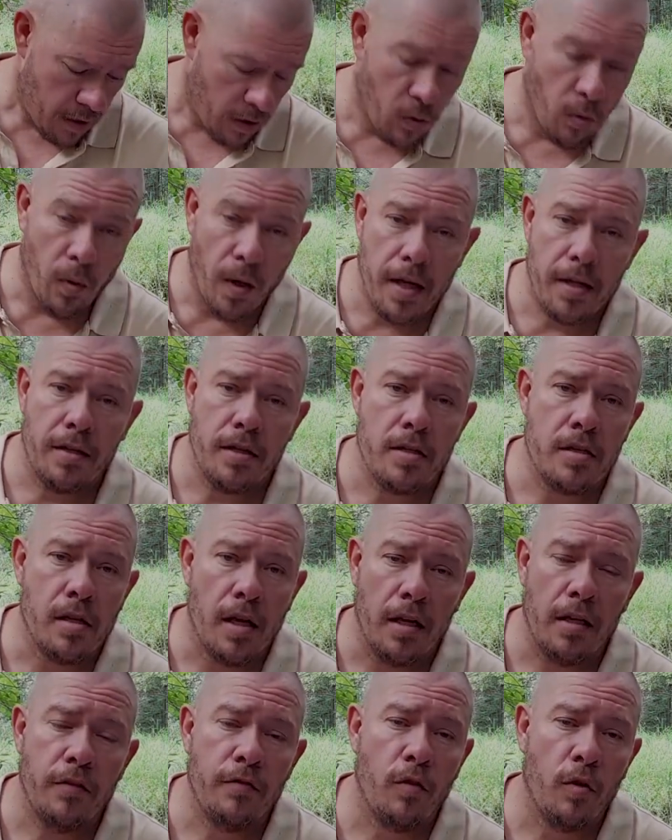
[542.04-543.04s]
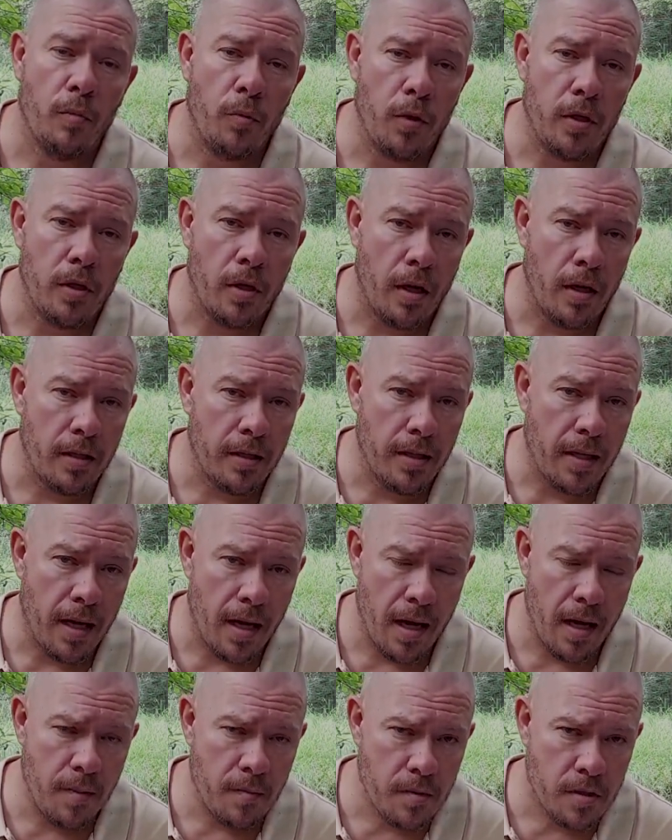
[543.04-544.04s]
the weight is 94.9
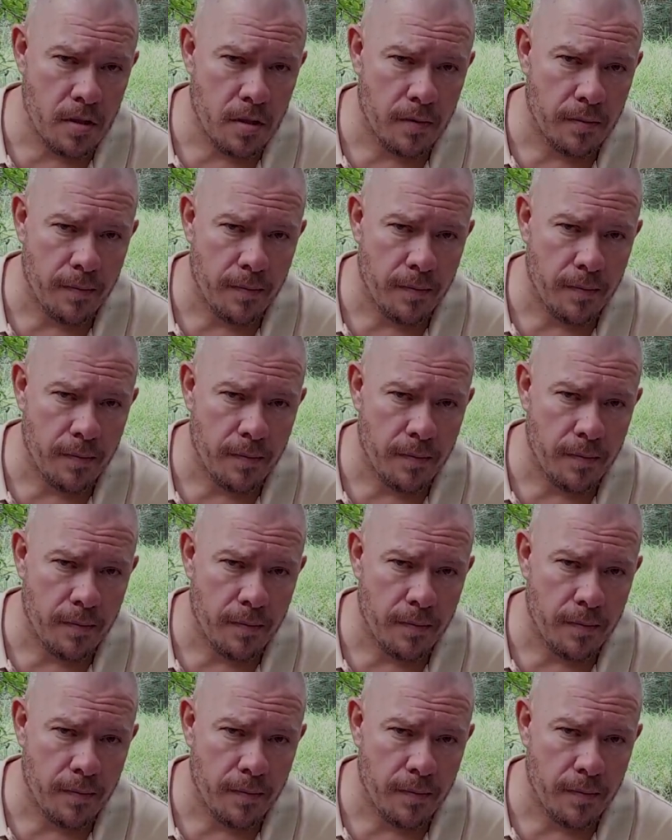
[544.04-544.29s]
grams,